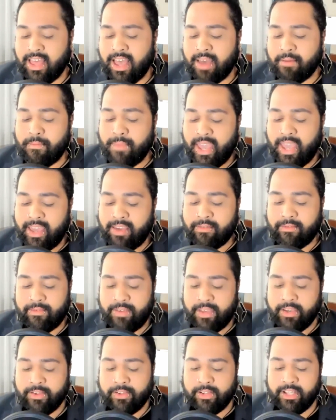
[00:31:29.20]
may
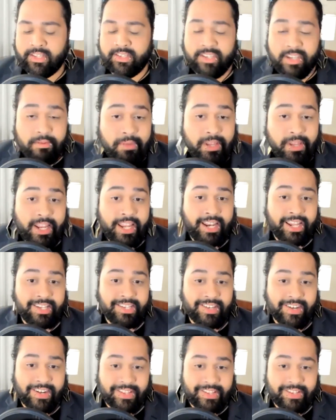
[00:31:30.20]
feel intimidating
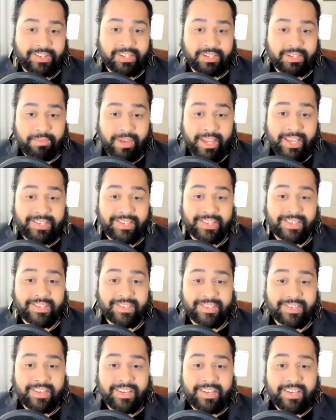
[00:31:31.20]
to other
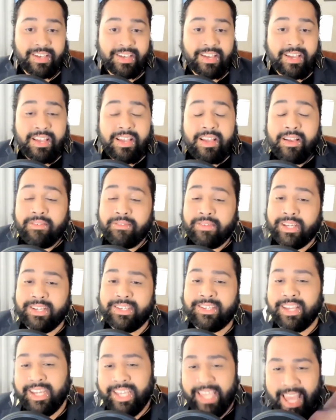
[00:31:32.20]
spaces.
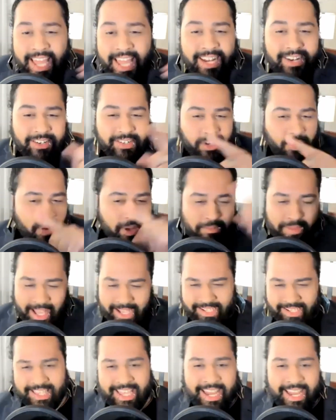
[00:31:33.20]
Because again, going back
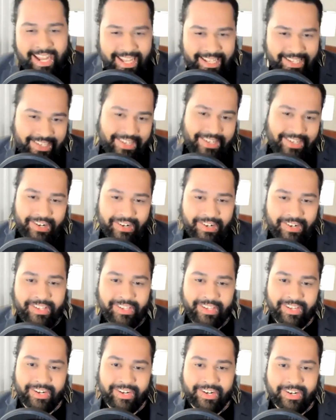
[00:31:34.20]
to that idea
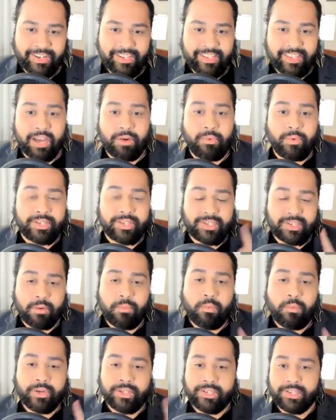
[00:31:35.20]
earlier, that when
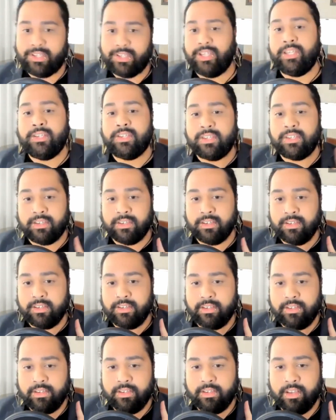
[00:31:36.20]
someone sees
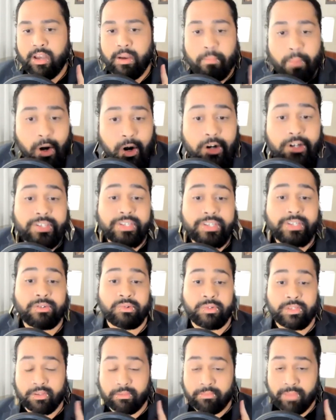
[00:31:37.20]
a person
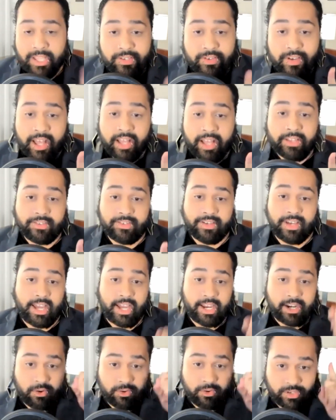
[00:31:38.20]
with a mental health
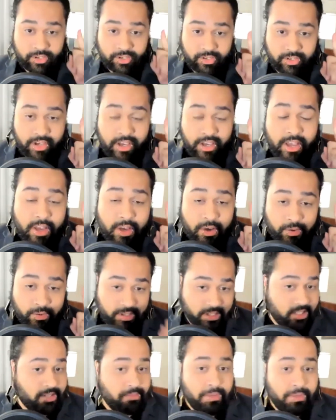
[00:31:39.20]
diagnosis who's
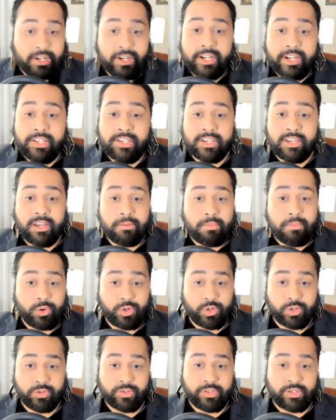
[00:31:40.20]
experiencing
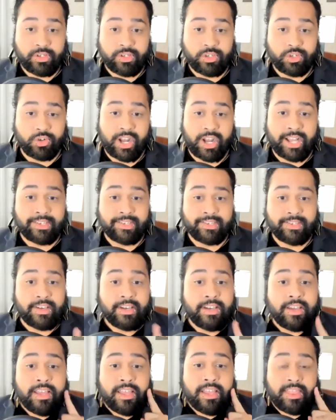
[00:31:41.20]
emotional distress,
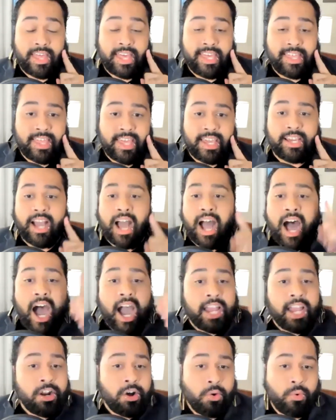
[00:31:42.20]
they think,
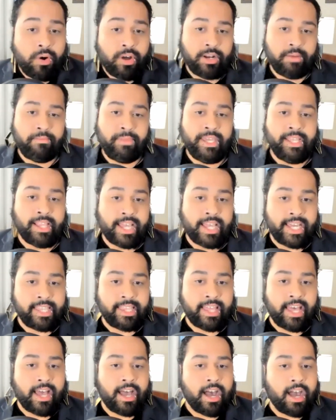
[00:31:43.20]
I don't want to be like
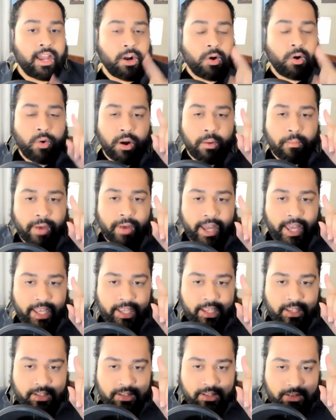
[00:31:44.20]
that. I don't want
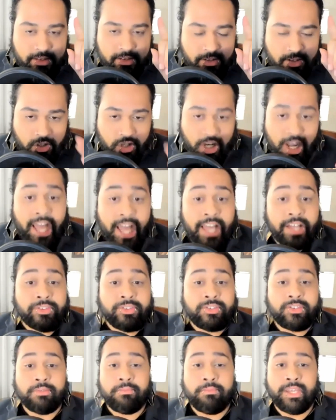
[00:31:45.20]
my child
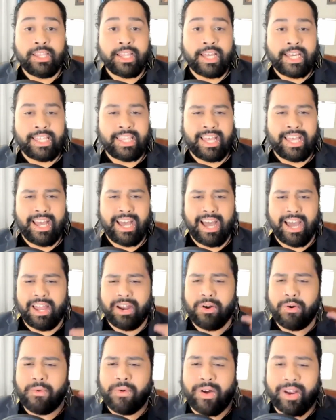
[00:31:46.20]
to be like that. I
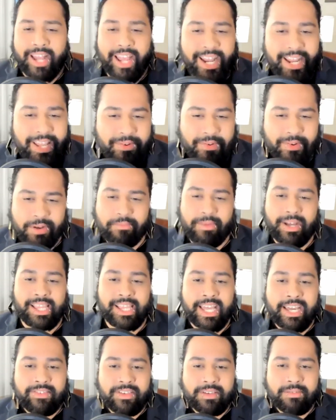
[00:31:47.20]
don't want anyone in my
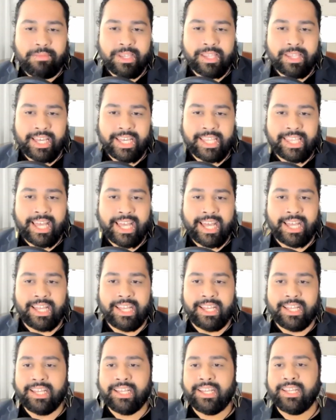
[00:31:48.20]
life to be like that.
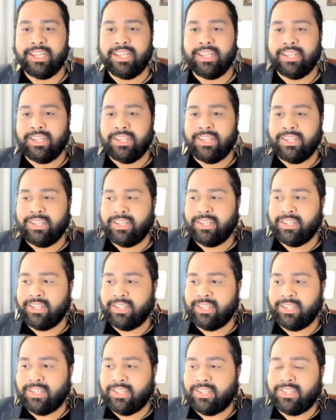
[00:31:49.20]

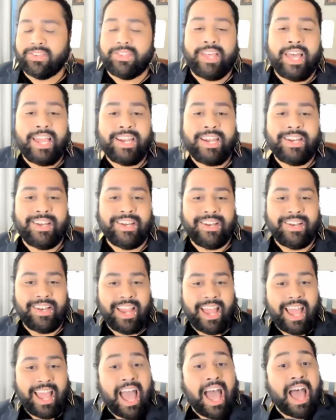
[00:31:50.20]
So then
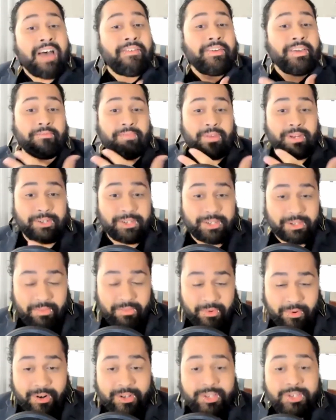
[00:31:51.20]
having peer
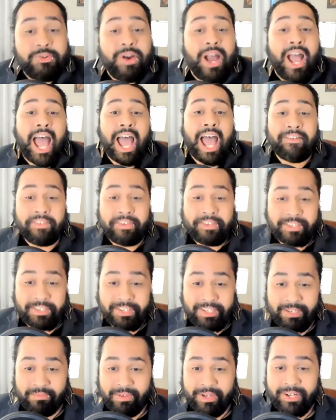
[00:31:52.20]
supporters who have these
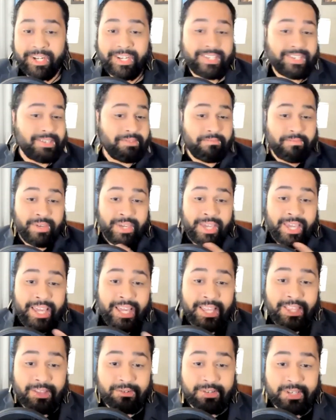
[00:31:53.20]
experiences, being
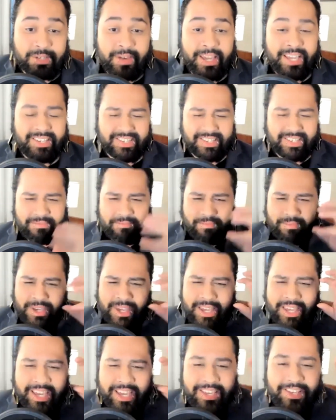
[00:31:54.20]
in those spaces and
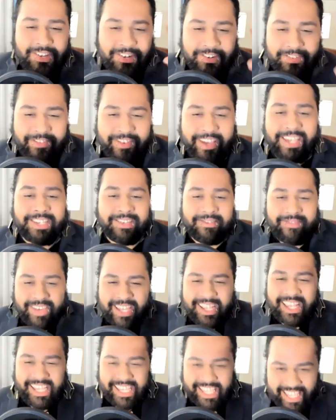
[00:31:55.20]
being in your face and being
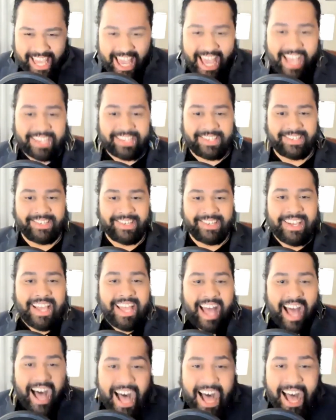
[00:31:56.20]
like, yes,
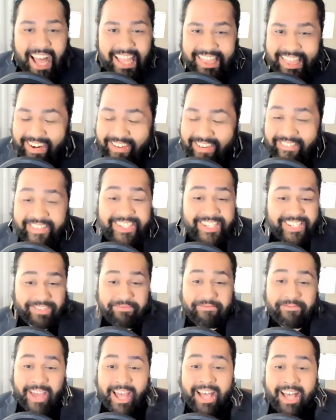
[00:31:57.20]
there was
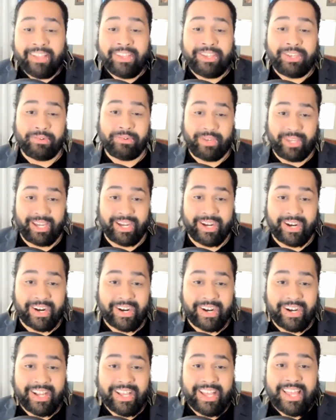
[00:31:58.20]
some value
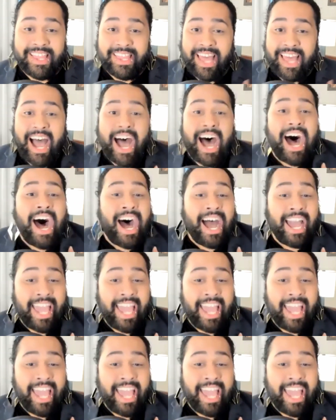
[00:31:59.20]
here that I